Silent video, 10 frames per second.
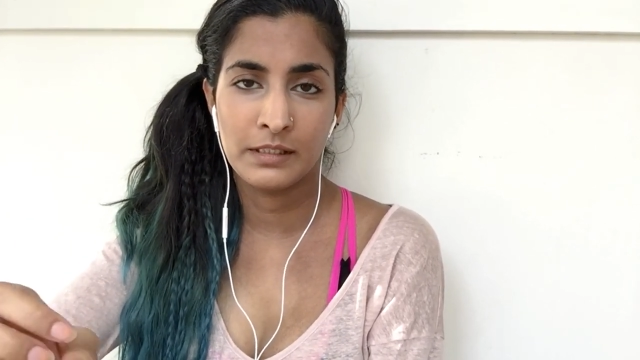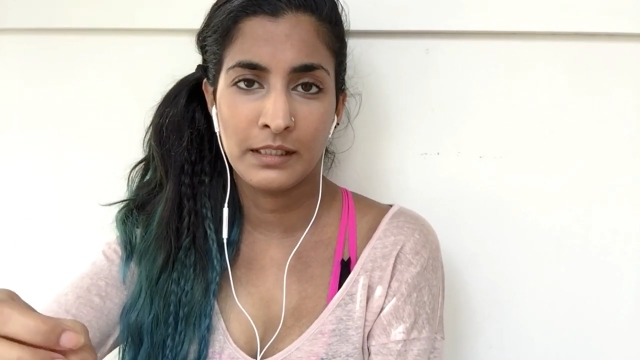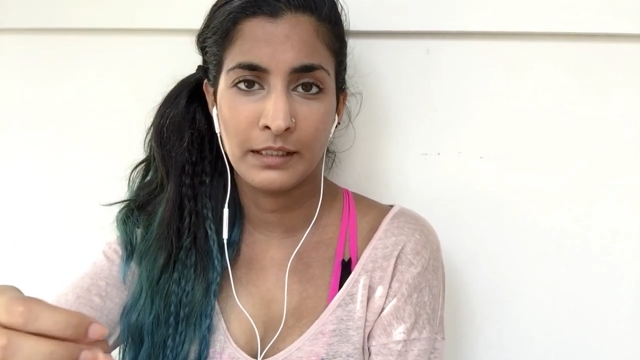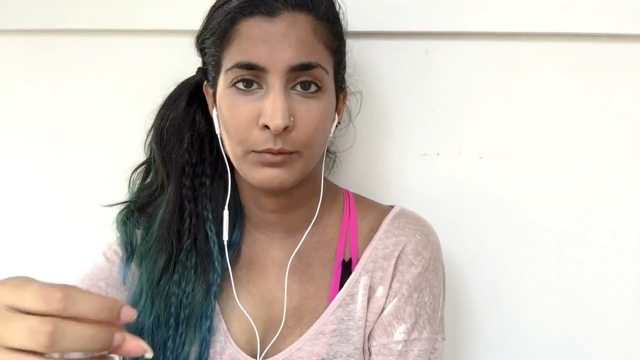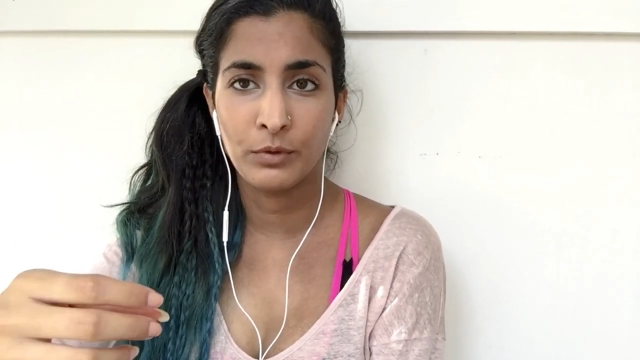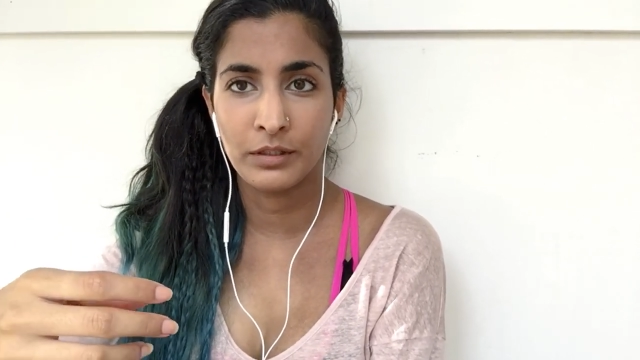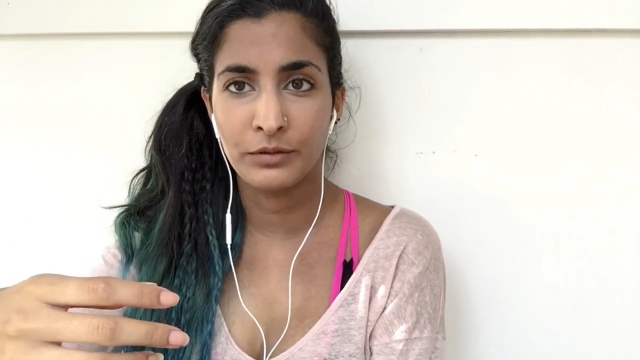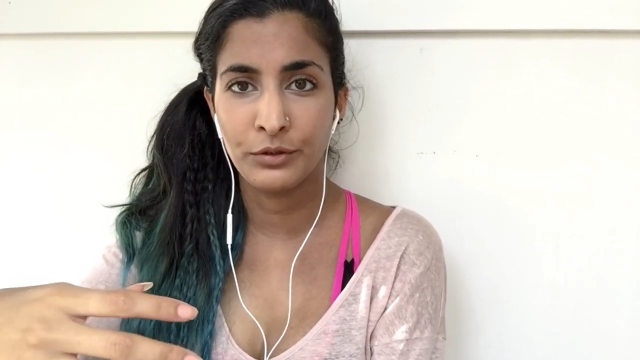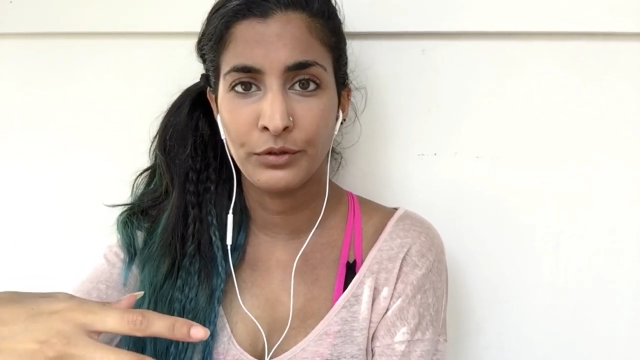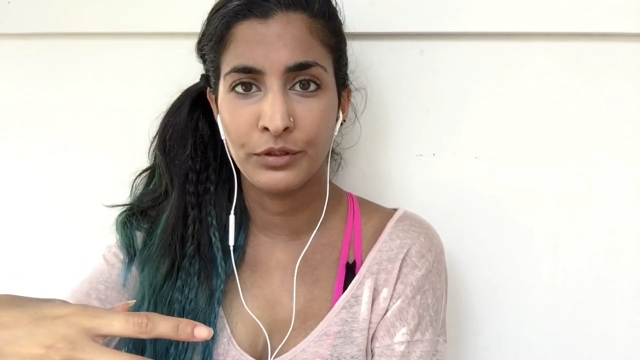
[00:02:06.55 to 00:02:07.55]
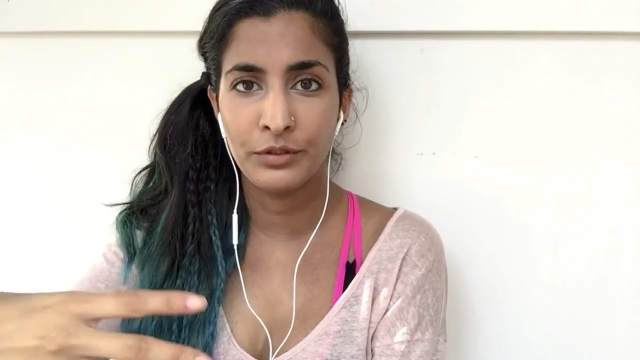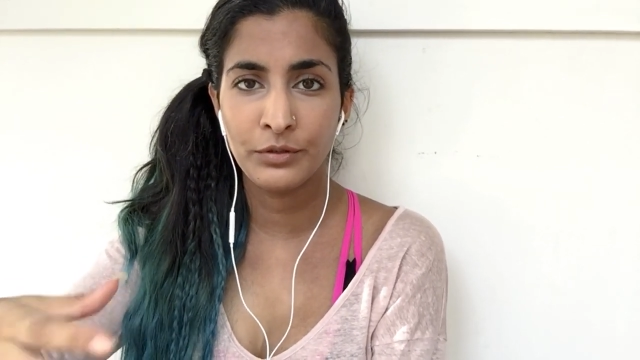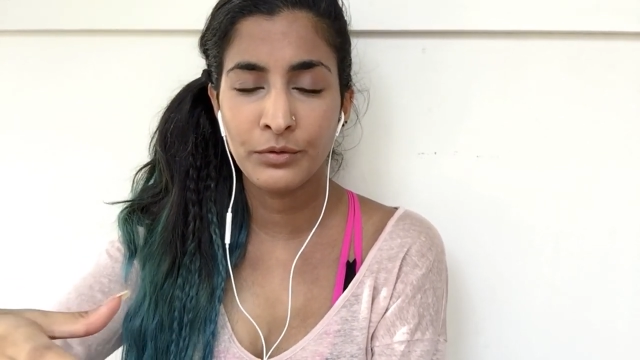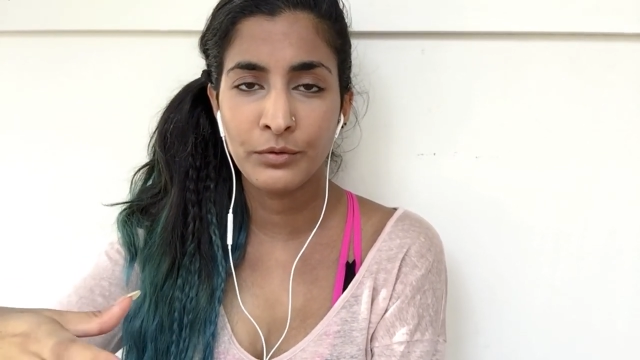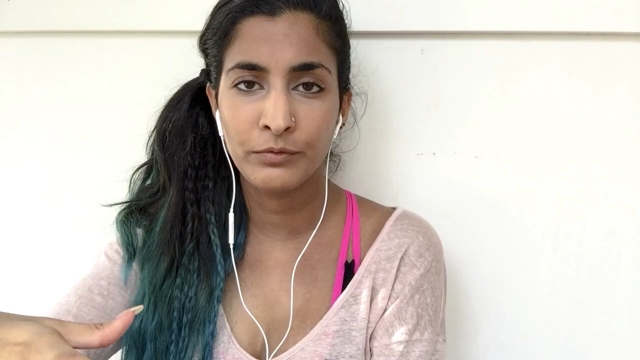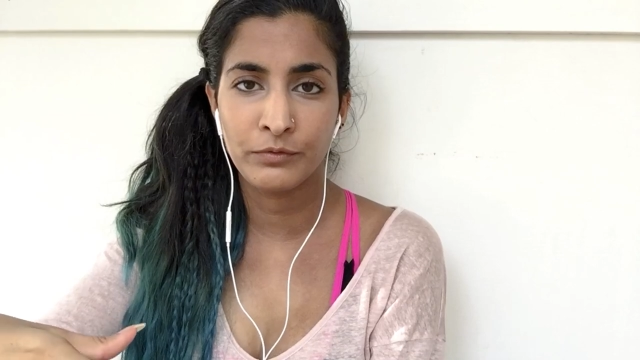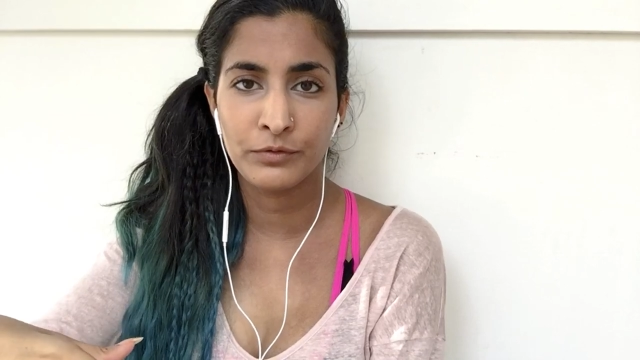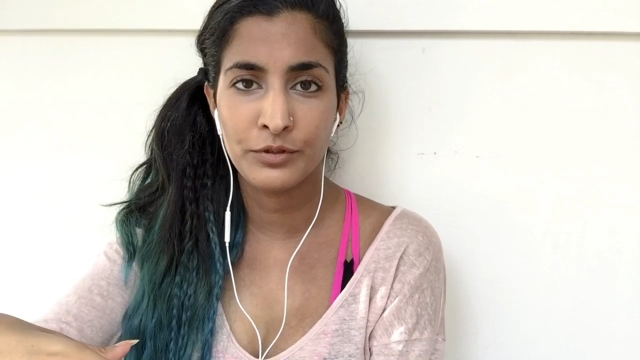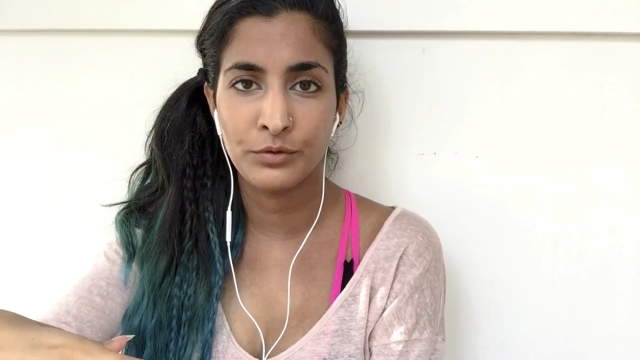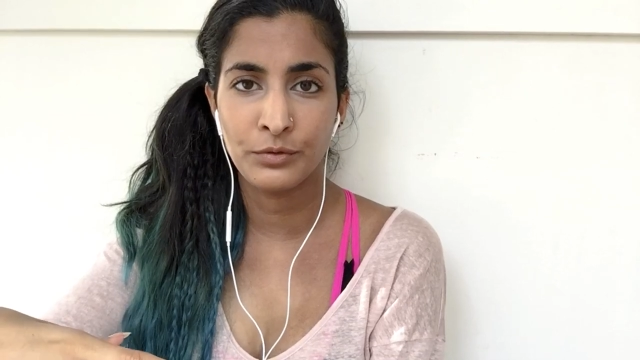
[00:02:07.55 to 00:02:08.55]
like what you could do
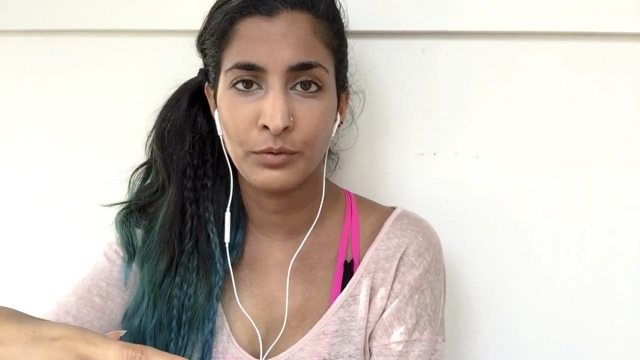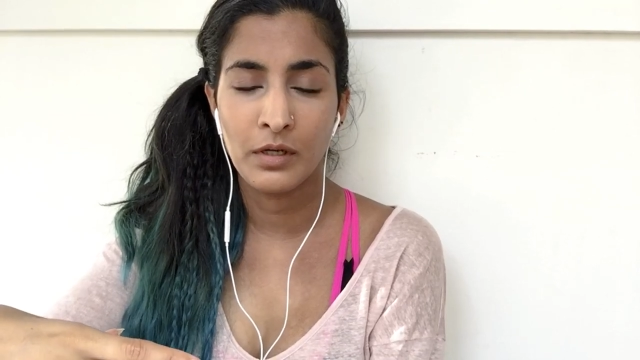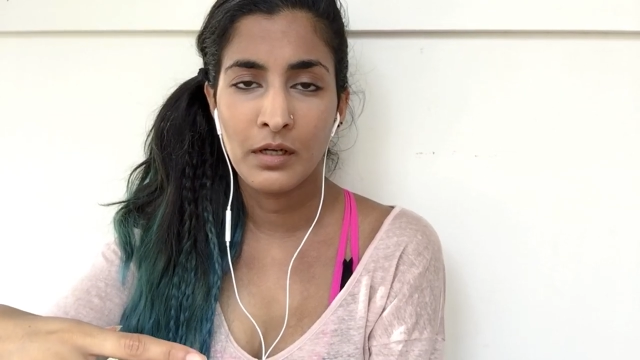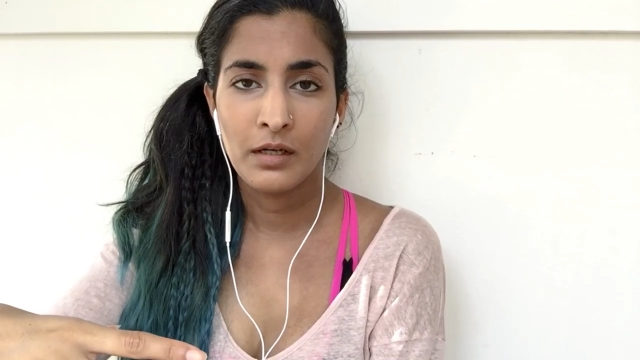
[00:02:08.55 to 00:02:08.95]
to